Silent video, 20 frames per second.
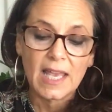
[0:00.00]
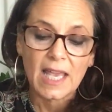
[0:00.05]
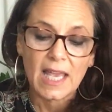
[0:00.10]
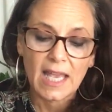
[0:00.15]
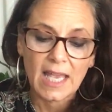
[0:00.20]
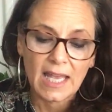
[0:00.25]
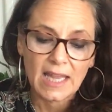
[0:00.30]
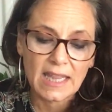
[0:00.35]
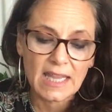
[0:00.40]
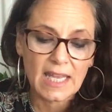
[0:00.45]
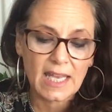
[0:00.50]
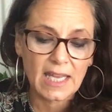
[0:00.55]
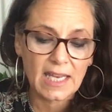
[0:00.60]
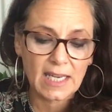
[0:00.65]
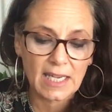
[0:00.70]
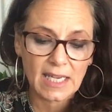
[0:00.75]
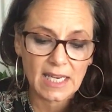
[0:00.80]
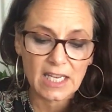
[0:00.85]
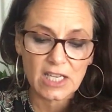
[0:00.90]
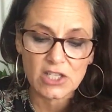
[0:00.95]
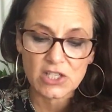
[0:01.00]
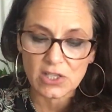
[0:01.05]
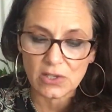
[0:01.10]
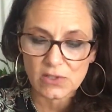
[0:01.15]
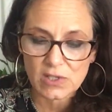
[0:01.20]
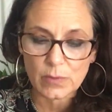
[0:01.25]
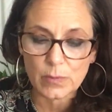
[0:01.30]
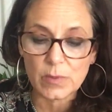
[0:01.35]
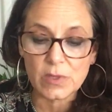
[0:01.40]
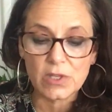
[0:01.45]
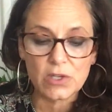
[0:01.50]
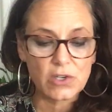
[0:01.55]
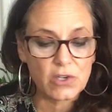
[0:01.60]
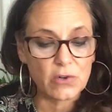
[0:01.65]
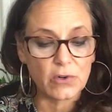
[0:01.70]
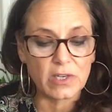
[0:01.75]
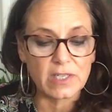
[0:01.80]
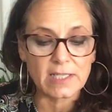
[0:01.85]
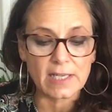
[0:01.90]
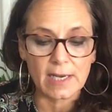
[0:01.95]
and then it shows up in the New
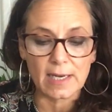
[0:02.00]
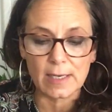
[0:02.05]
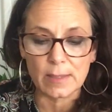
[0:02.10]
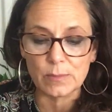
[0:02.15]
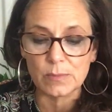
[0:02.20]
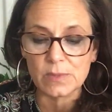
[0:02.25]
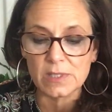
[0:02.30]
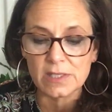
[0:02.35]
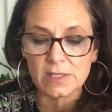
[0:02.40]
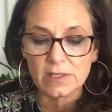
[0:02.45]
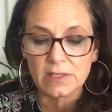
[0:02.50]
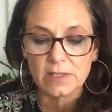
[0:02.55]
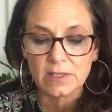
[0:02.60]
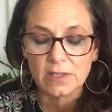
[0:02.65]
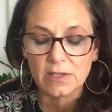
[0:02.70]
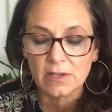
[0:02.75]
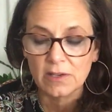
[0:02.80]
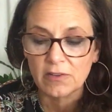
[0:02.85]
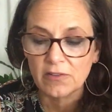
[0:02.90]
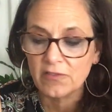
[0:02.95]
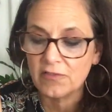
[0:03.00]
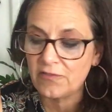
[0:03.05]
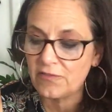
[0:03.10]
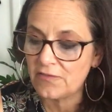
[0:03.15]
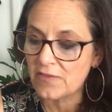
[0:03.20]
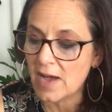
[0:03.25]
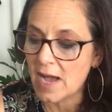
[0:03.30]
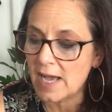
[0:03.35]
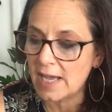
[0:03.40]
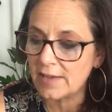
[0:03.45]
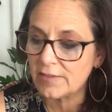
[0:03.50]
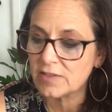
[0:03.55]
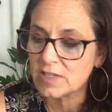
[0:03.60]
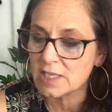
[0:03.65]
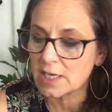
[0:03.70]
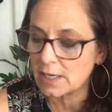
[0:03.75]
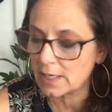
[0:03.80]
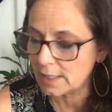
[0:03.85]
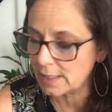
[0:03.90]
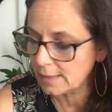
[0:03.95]
York Times 5
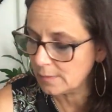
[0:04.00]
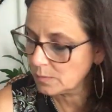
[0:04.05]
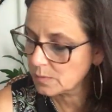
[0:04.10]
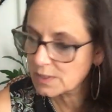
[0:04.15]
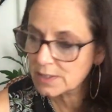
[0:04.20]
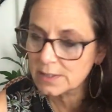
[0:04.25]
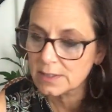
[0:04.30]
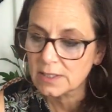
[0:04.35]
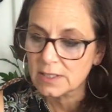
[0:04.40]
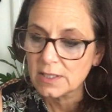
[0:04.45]
times.